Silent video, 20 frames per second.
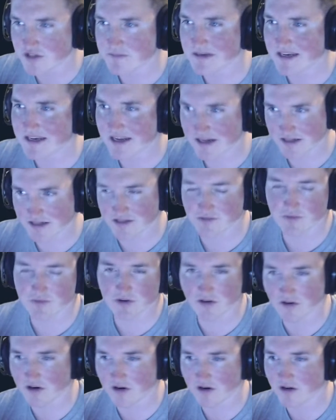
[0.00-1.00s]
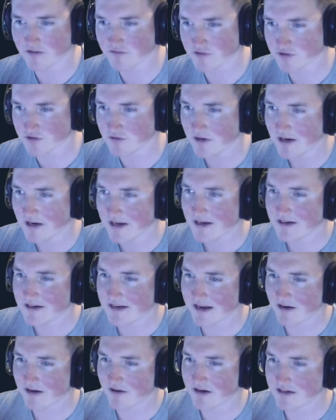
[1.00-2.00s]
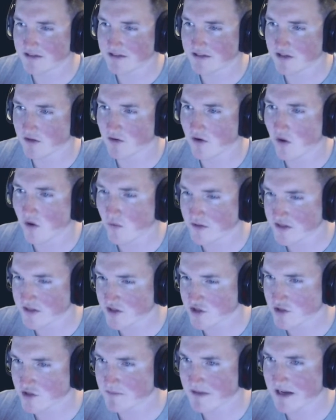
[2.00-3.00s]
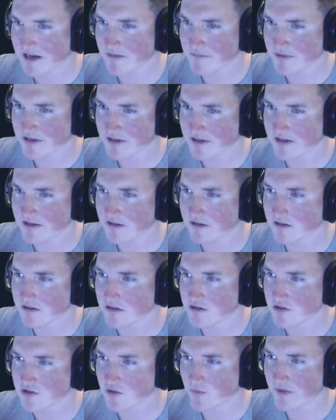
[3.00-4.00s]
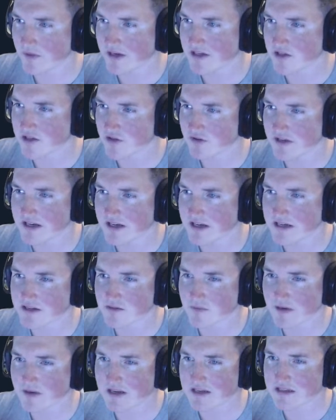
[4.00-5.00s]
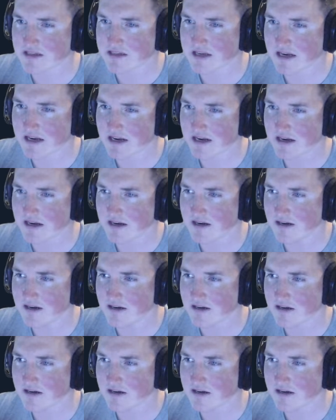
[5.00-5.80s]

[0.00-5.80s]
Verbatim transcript: because we're on route. Now, I don't always assume that, but so we can do this. We can say,